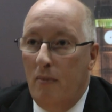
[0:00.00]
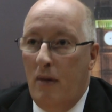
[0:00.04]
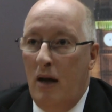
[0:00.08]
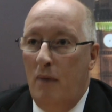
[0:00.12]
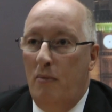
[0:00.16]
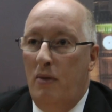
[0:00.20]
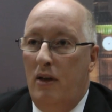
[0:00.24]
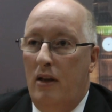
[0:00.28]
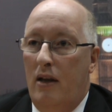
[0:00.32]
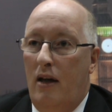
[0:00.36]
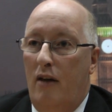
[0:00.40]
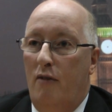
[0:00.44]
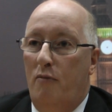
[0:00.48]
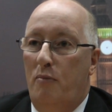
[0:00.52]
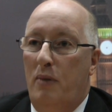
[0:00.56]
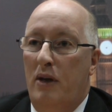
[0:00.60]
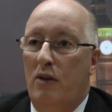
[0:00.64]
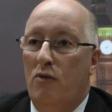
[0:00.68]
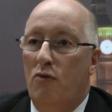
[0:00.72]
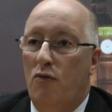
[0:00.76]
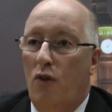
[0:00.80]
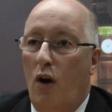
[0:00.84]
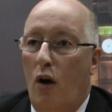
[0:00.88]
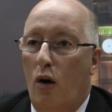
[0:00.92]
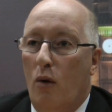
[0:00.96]
Maybe they've
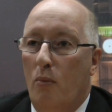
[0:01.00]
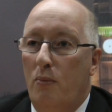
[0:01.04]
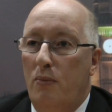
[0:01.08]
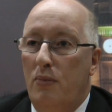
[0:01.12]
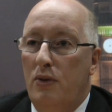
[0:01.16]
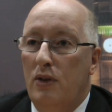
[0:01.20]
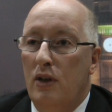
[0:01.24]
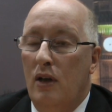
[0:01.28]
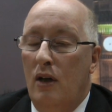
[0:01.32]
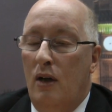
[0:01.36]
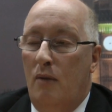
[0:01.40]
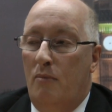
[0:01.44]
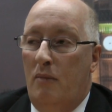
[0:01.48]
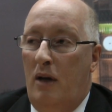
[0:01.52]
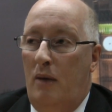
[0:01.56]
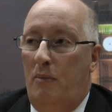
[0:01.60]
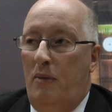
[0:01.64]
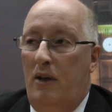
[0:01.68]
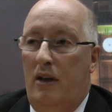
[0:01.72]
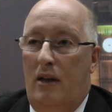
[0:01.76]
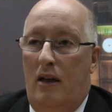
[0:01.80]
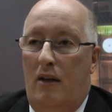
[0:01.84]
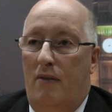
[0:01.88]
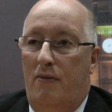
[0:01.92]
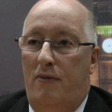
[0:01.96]
been robbed,
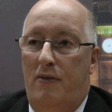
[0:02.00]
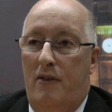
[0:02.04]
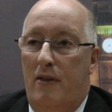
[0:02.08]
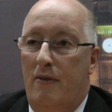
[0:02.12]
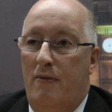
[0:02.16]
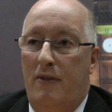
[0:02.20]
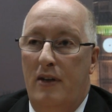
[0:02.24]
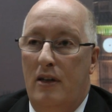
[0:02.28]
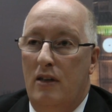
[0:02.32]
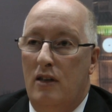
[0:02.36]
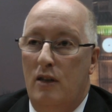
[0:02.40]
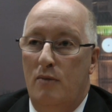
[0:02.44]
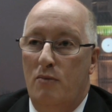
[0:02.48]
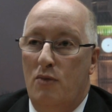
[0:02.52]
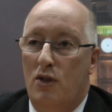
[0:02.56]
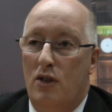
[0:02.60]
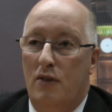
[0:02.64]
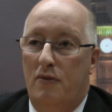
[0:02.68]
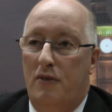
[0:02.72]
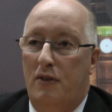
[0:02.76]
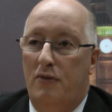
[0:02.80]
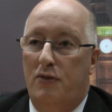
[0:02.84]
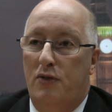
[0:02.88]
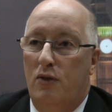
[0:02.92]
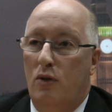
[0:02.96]
maybe they're the victims
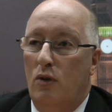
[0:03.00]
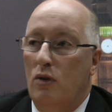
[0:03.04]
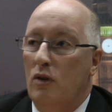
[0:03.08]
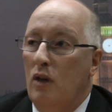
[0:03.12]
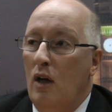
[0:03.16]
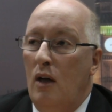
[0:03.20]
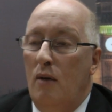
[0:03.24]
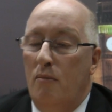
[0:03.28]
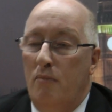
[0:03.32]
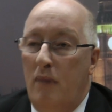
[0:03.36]
of a fraud,